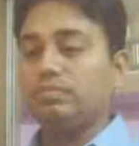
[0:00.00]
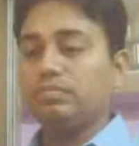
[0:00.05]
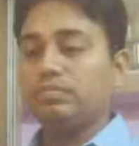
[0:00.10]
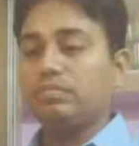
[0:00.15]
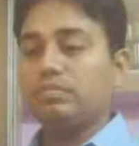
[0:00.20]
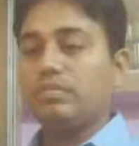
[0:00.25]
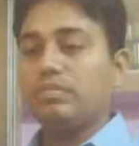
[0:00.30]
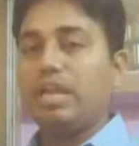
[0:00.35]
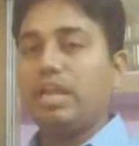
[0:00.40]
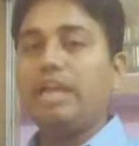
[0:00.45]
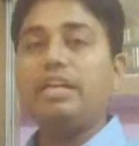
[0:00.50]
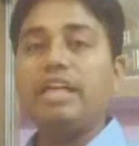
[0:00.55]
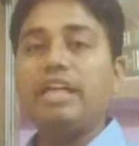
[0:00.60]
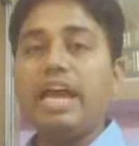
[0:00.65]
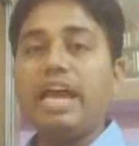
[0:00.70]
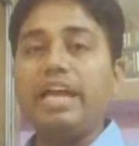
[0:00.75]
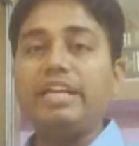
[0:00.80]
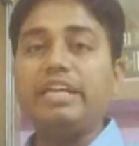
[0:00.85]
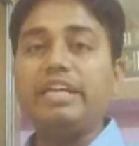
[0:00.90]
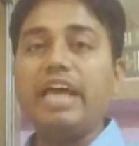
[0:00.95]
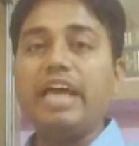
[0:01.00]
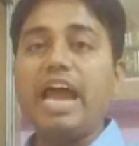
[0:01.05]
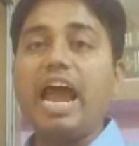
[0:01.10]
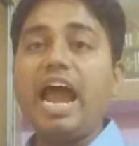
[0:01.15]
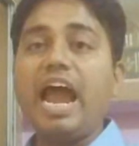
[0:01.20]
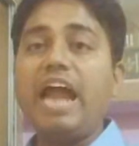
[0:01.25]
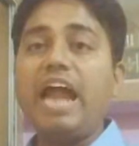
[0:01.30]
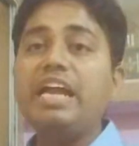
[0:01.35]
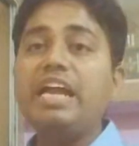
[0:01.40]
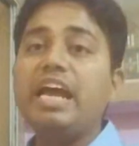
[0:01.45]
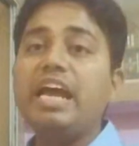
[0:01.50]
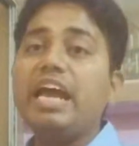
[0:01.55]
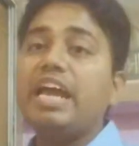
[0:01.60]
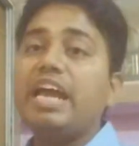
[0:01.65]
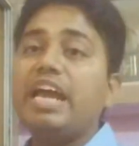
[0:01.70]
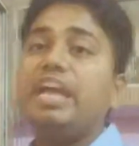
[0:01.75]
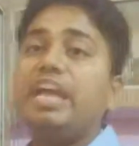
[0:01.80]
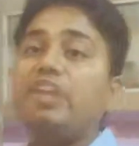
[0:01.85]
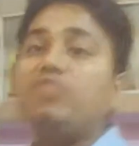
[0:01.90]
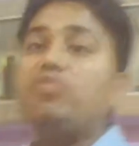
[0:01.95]
at night, and
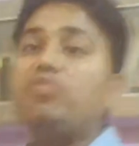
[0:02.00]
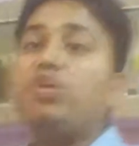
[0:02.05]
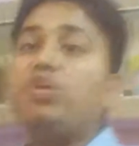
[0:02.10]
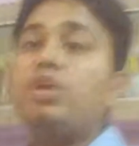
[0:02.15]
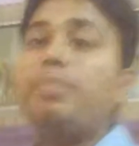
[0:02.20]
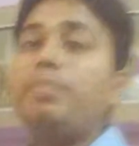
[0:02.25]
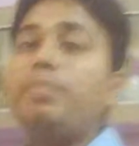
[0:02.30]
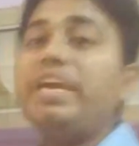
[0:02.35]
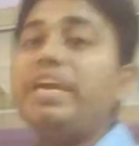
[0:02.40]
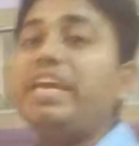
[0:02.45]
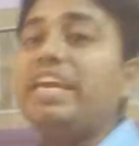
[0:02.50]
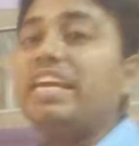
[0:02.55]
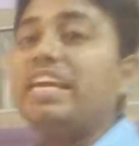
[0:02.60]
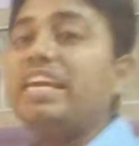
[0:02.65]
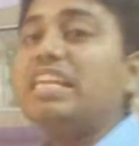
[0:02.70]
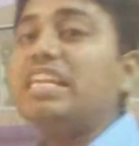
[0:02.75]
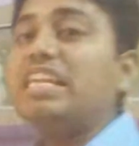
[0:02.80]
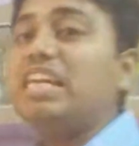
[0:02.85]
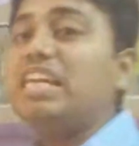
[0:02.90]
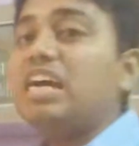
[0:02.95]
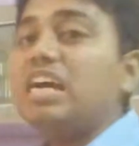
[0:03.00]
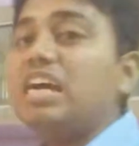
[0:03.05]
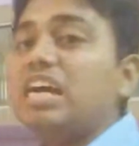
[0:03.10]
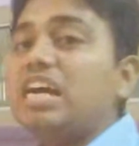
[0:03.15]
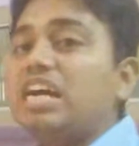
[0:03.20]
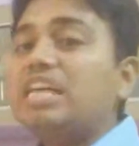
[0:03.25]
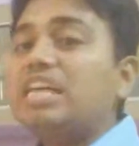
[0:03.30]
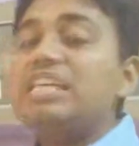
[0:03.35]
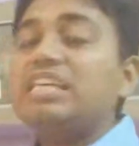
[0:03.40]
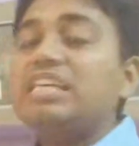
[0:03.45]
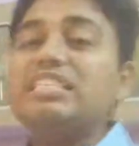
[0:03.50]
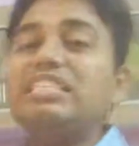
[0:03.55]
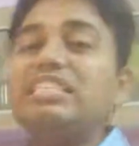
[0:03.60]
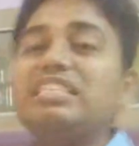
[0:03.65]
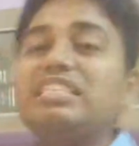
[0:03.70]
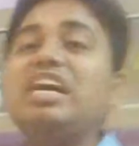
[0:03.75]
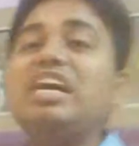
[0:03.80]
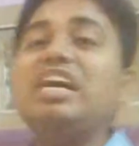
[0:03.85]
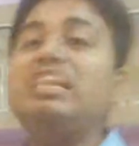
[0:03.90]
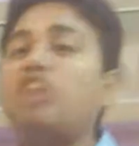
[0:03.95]
it would be in
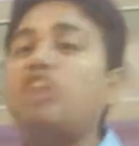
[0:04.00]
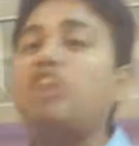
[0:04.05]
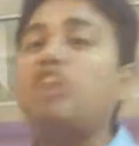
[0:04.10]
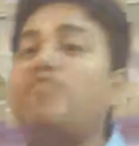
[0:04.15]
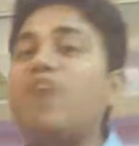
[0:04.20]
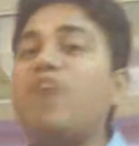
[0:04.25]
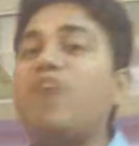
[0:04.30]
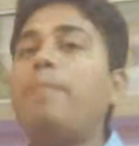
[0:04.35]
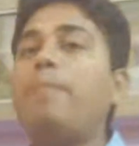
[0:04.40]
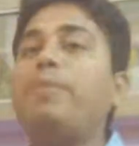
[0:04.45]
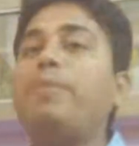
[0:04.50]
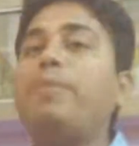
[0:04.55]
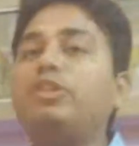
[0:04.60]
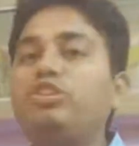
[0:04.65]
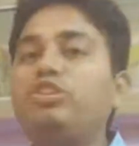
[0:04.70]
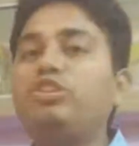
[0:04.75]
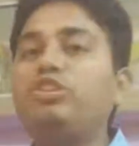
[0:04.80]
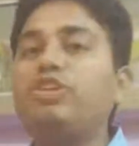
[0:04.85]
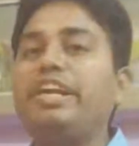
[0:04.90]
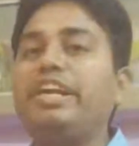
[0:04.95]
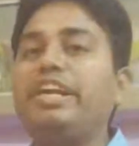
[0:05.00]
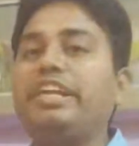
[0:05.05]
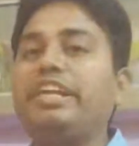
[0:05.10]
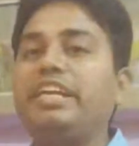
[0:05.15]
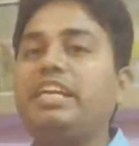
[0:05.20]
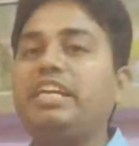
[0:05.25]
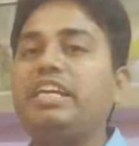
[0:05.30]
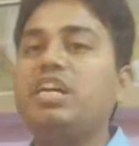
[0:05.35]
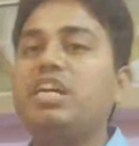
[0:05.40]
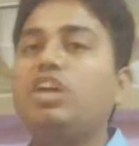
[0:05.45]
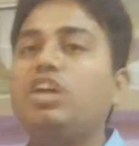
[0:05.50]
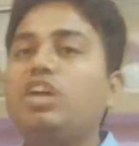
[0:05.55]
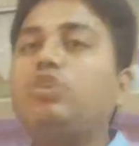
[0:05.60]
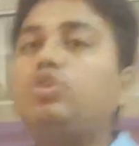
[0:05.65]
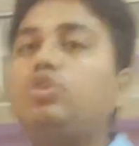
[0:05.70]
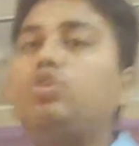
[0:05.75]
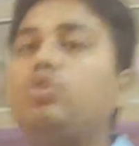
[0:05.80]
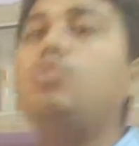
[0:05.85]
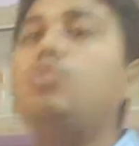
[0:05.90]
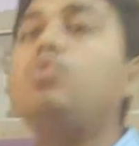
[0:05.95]
search of opportunity
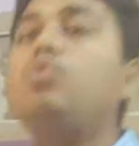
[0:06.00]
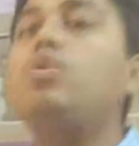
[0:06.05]
to